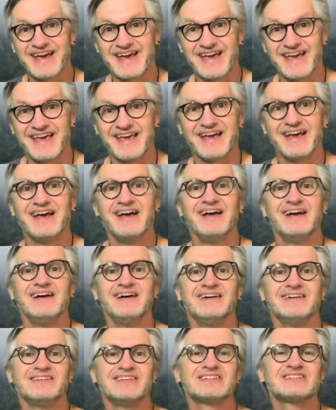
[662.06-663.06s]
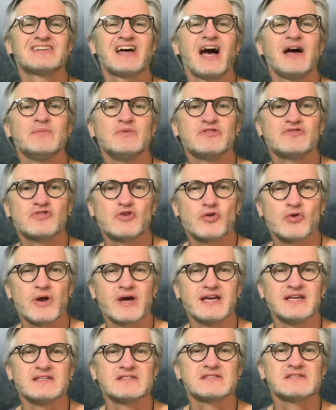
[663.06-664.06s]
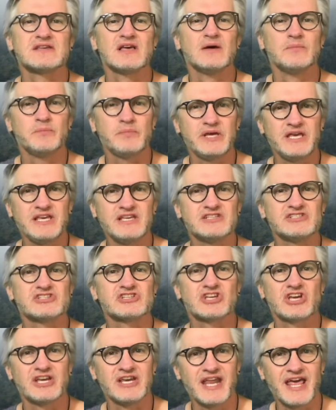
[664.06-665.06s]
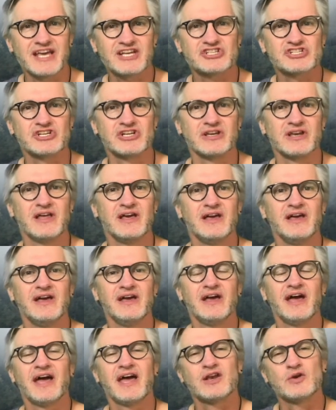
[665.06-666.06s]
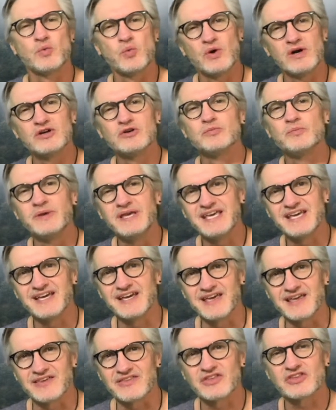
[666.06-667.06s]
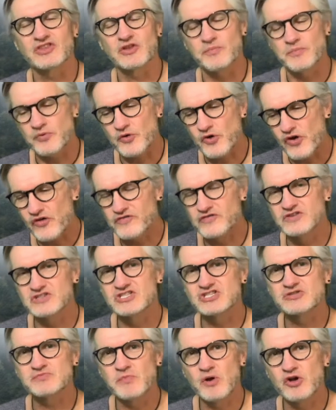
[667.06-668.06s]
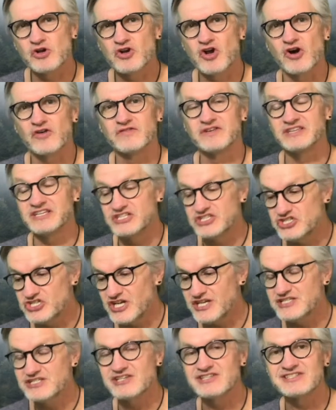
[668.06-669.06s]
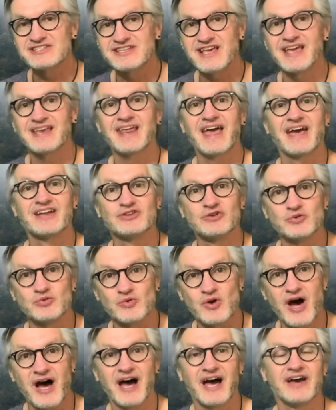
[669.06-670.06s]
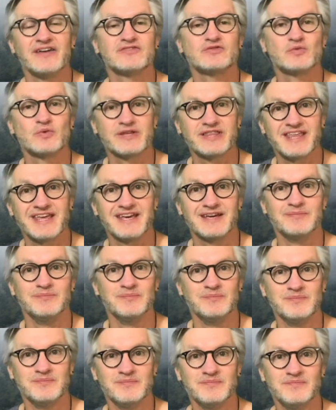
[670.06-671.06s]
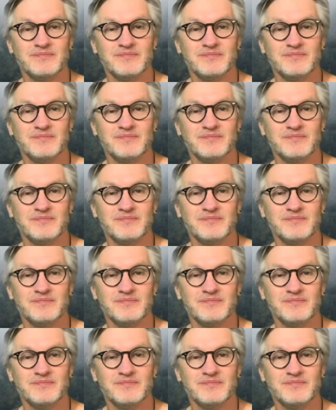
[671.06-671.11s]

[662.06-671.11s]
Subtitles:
day, the time of grace, peace, connection, and well-being that the prophets spoke of and that Jesus said had arrived with him.